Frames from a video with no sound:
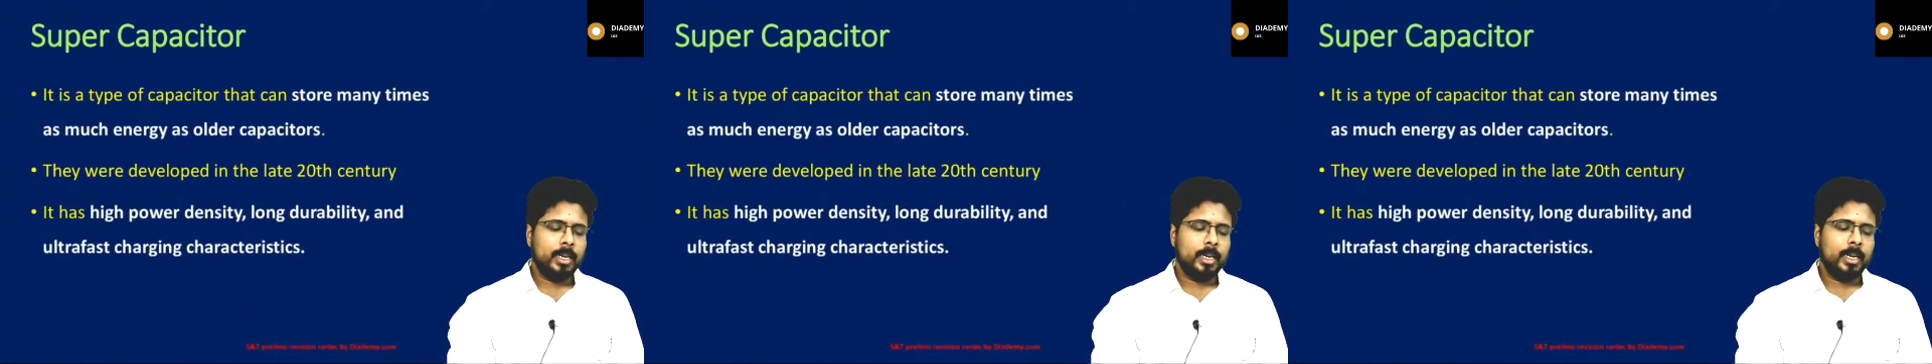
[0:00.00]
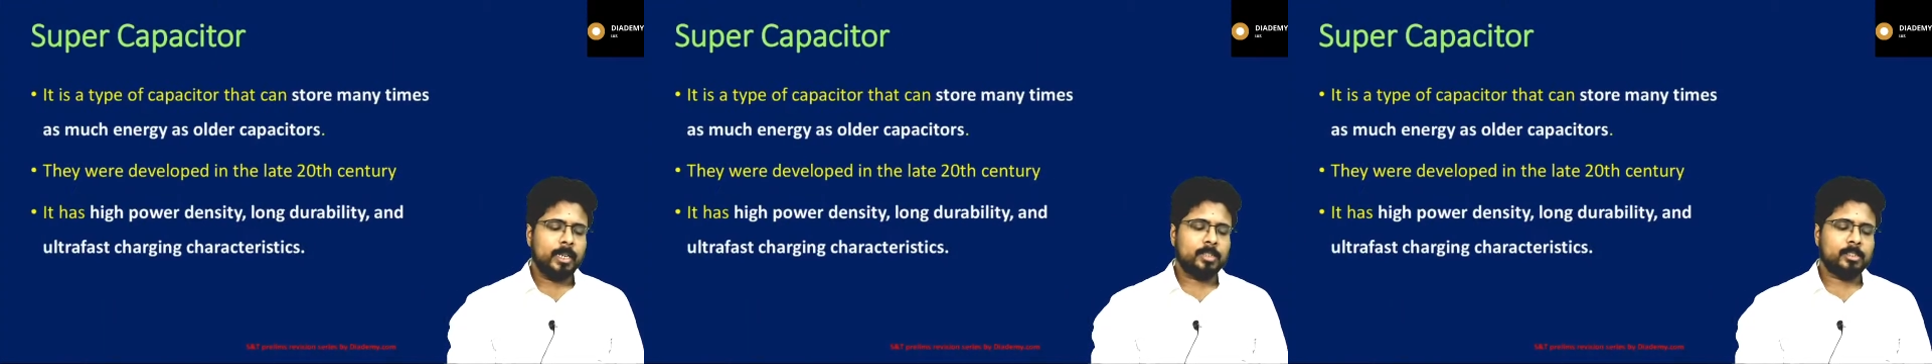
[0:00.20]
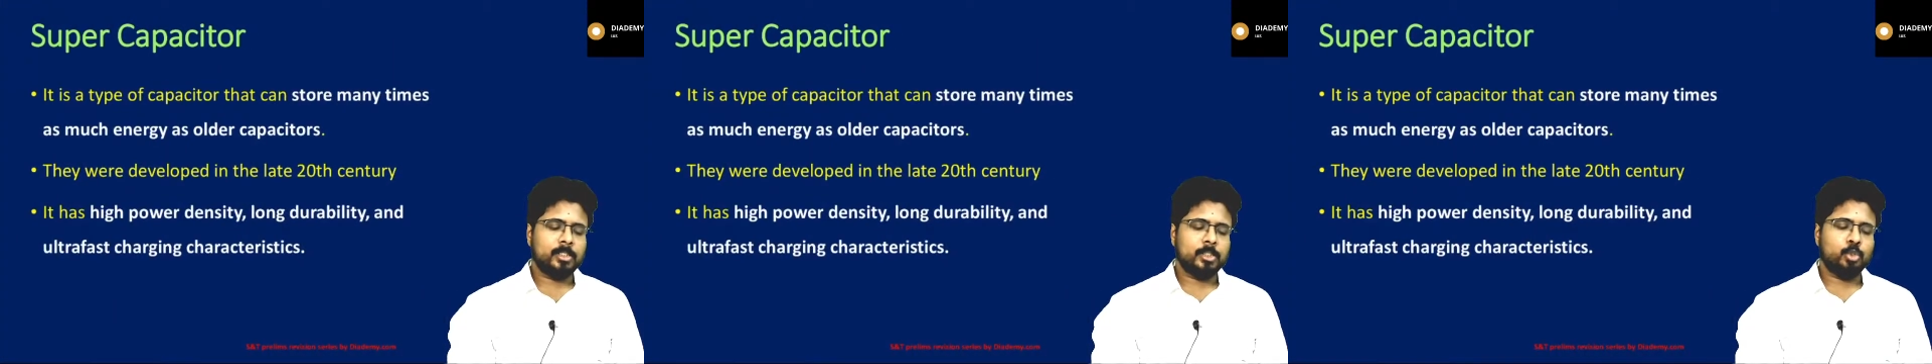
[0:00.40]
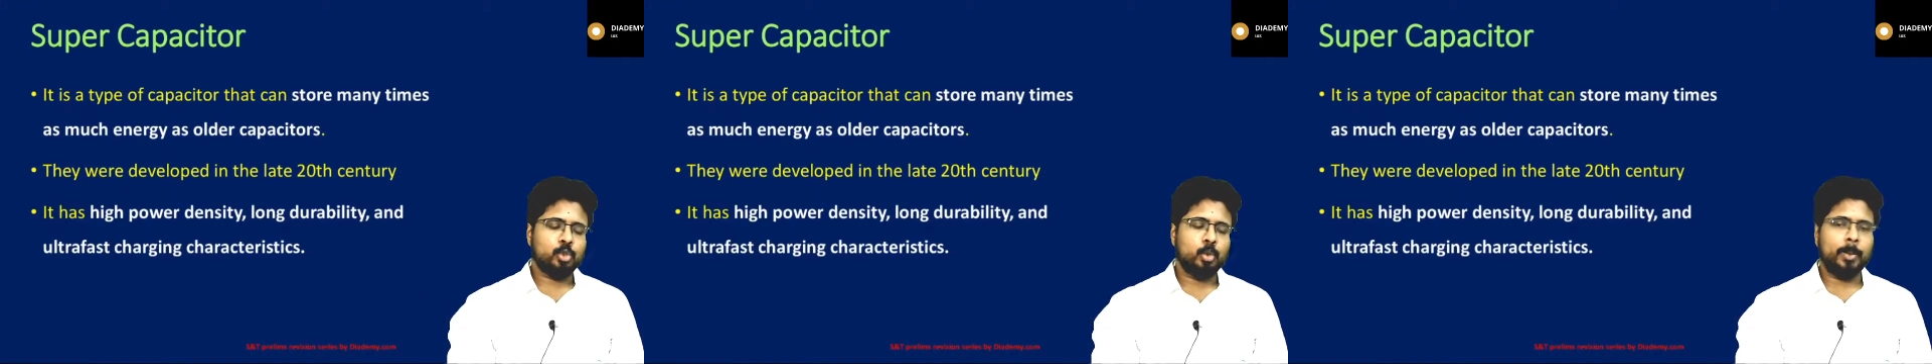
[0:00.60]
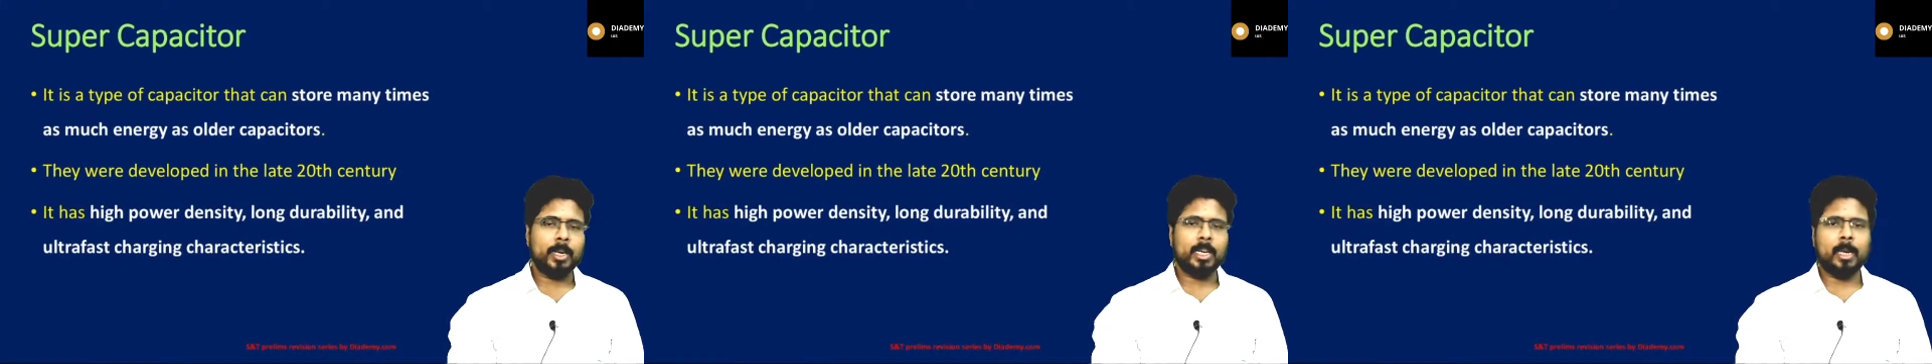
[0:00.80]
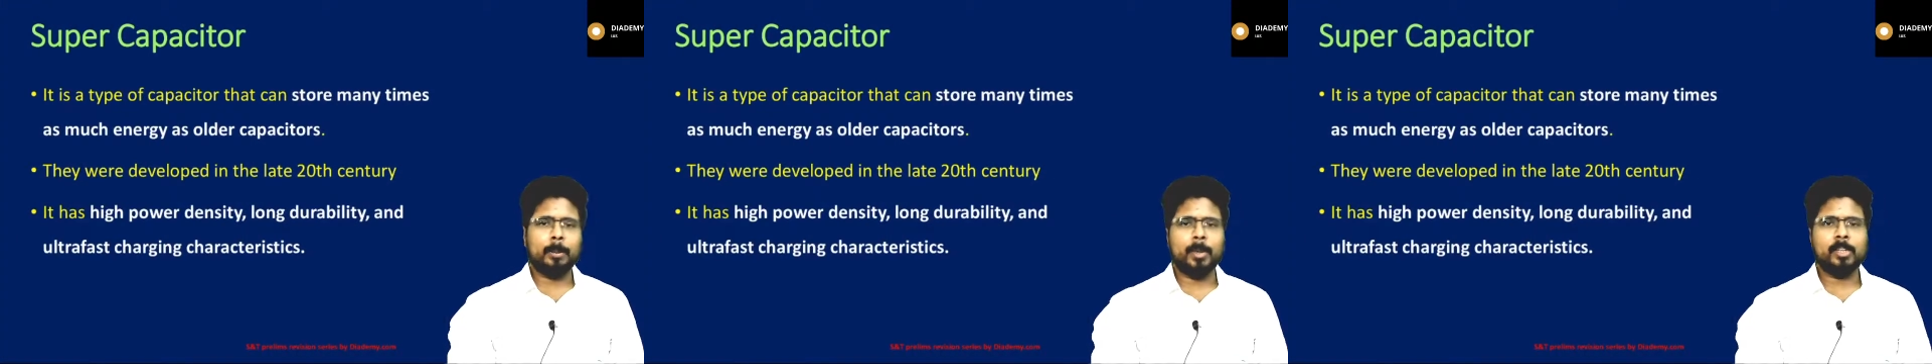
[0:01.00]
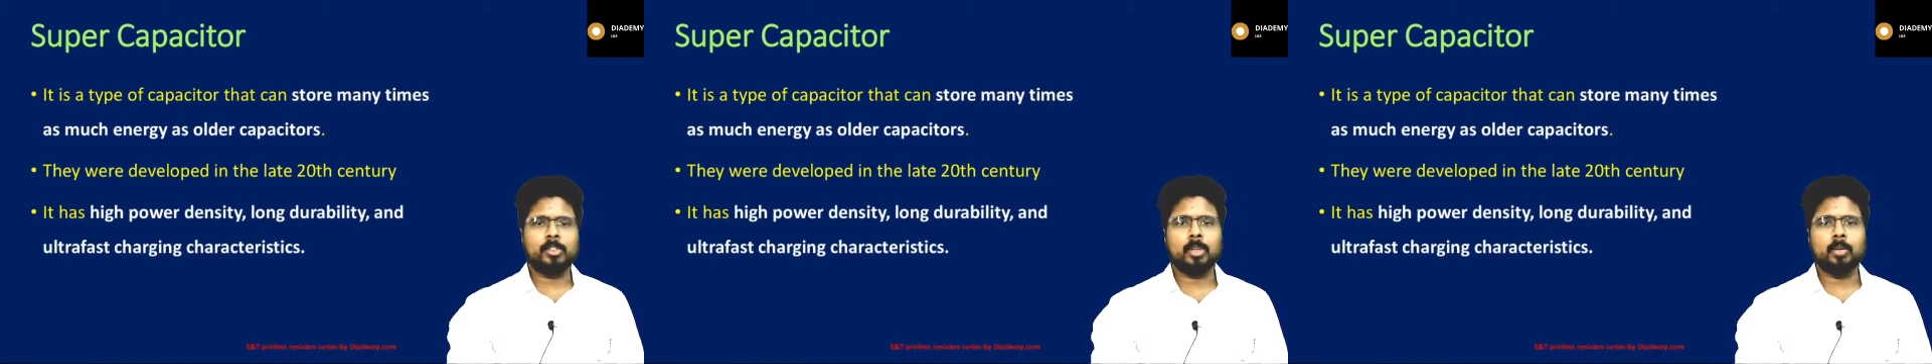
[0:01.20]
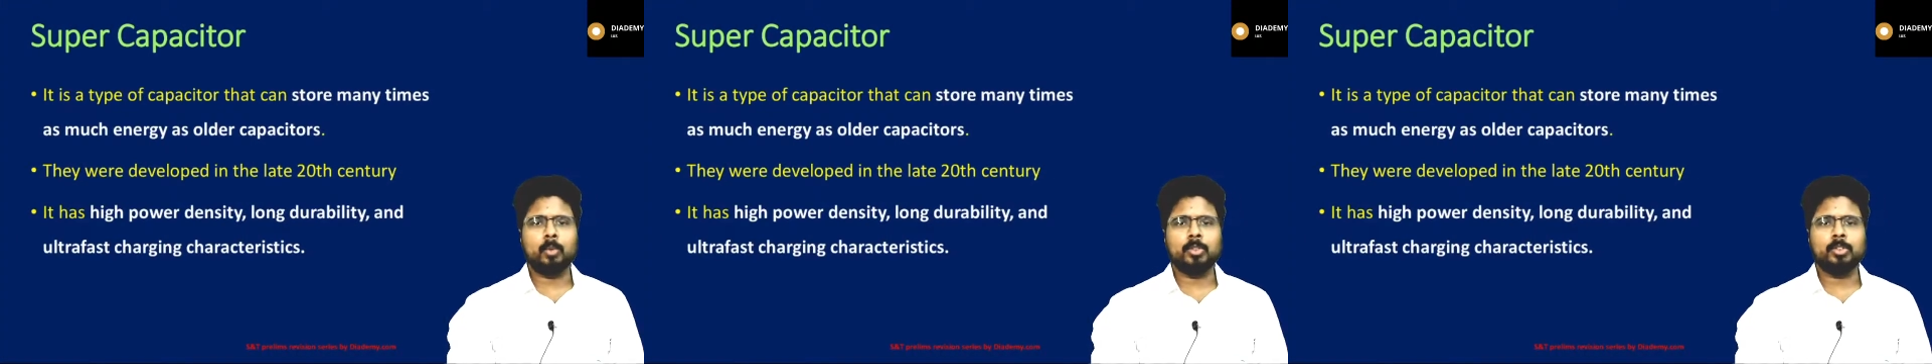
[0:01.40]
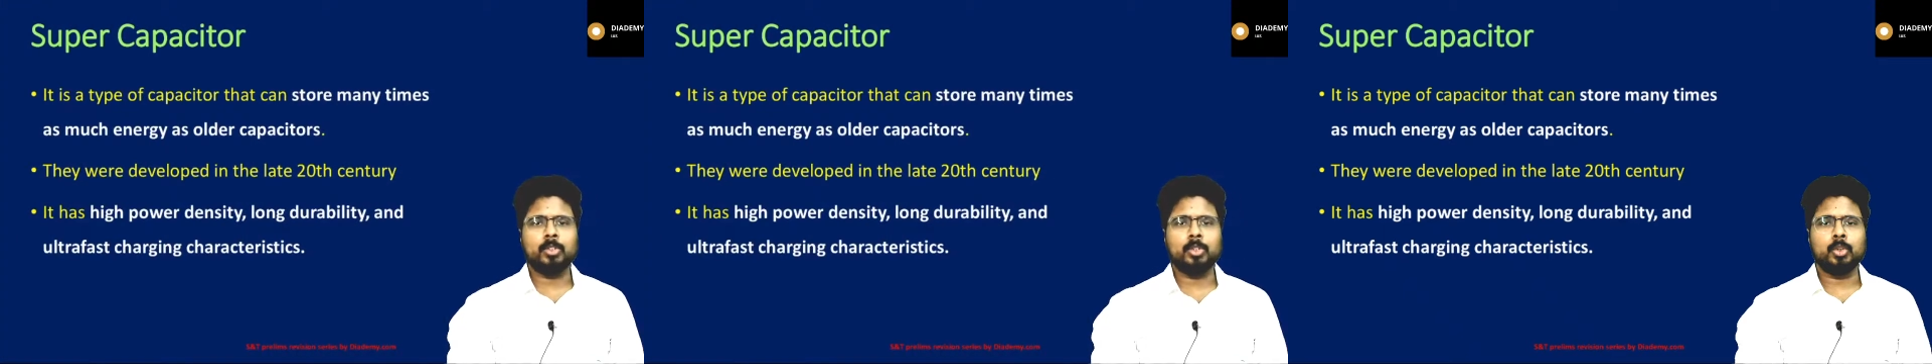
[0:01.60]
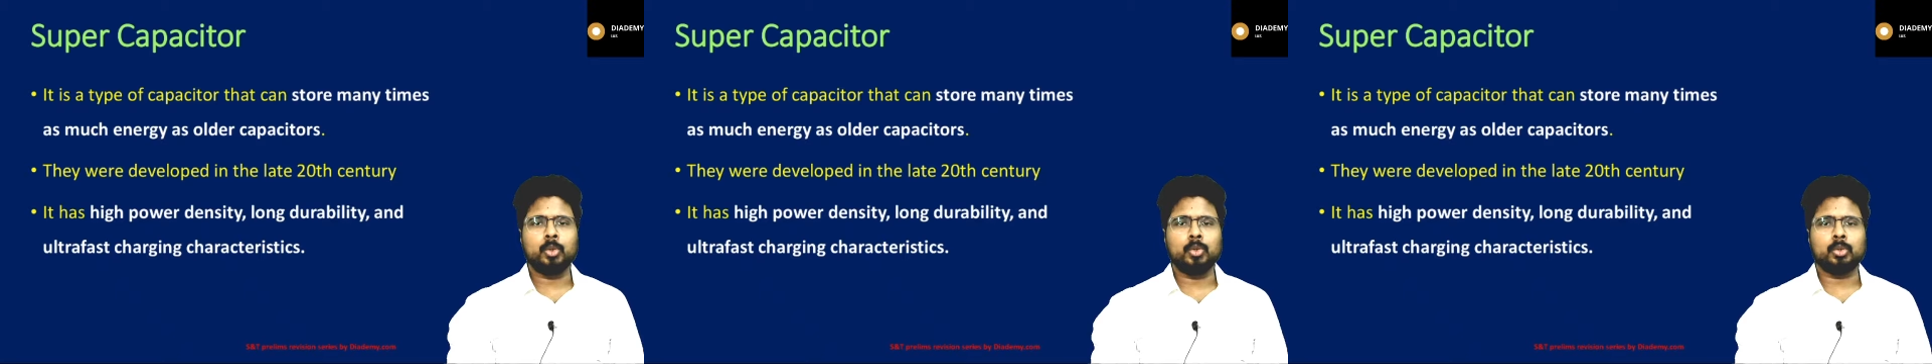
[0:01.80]
Next, supercapacitor was
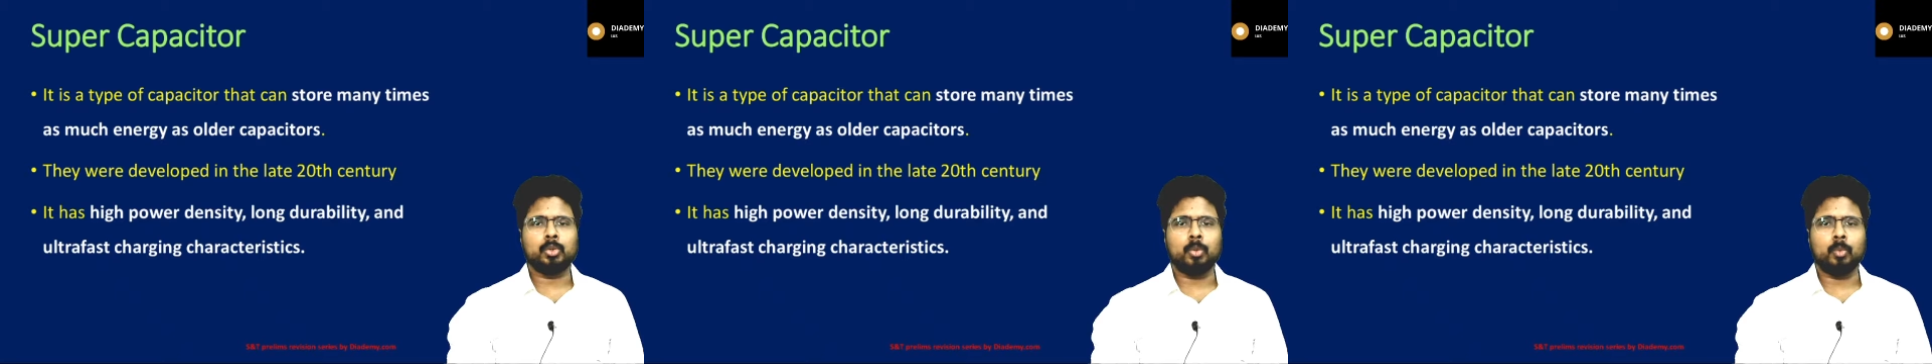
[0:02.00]
in use.